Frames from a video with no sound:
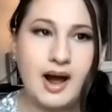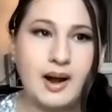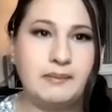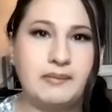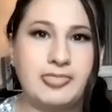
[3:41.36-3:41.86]

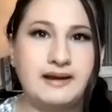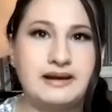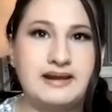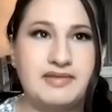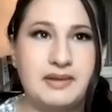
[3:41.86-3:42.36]
um
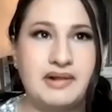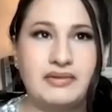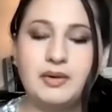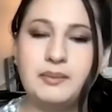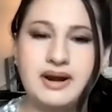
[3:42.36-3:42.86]
and give them a
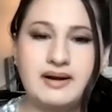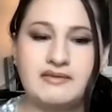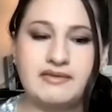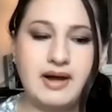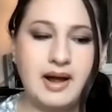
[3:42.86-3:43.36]
little bit
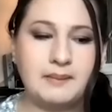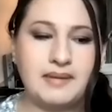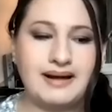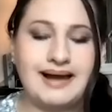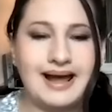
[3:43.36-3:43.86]
of um
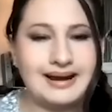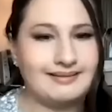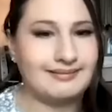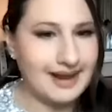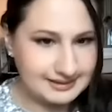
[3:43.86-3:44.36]
a
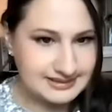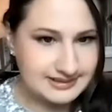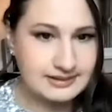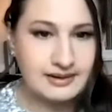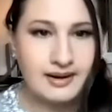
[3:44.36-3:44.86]
guiding
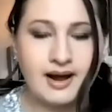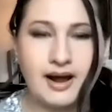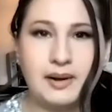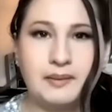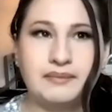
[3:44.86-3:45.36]
light
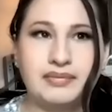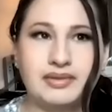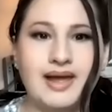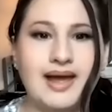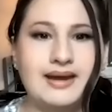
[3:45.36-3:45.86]
yeah. um
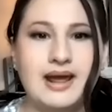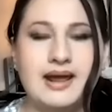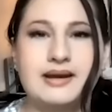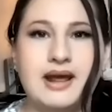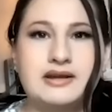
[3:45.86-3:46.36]
and
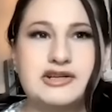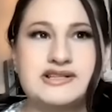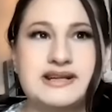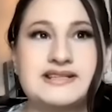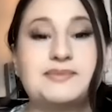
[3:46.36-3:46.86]
and and
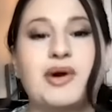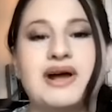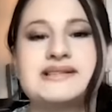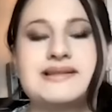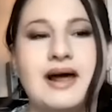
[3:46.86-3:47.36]
just
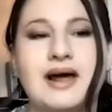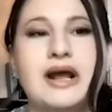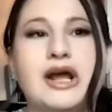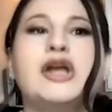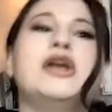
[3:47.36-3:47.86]
express that
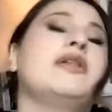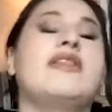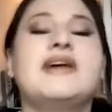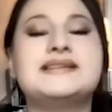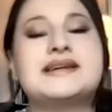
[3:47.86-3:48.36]
you know the
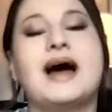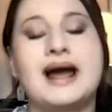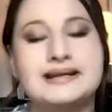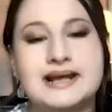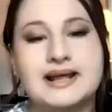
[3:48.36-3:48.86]
things that
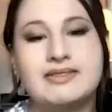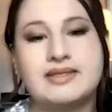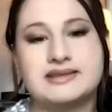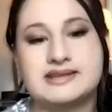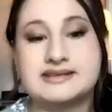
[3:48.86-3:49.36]
i did
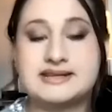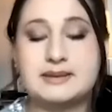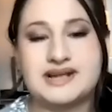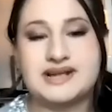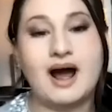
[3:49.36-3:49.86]
the, the
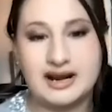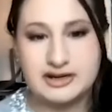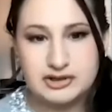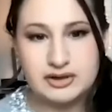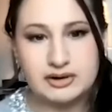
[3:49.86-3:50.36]
steps that i
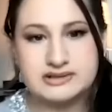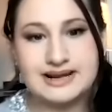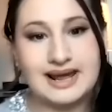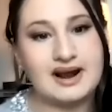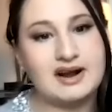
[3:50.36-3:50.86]
took
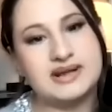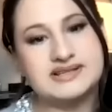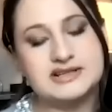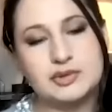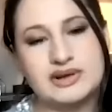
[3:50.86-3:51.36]
to get out of my
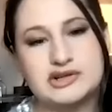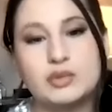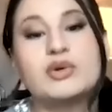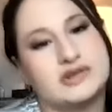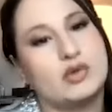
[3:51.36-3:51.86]

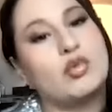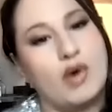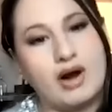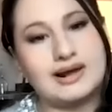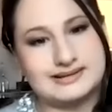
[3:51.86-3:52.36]
situation was the
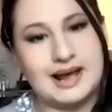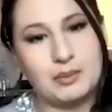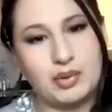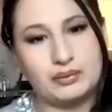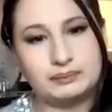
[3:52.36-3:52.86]
wrong
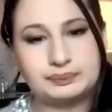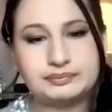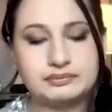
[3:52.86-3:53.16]
example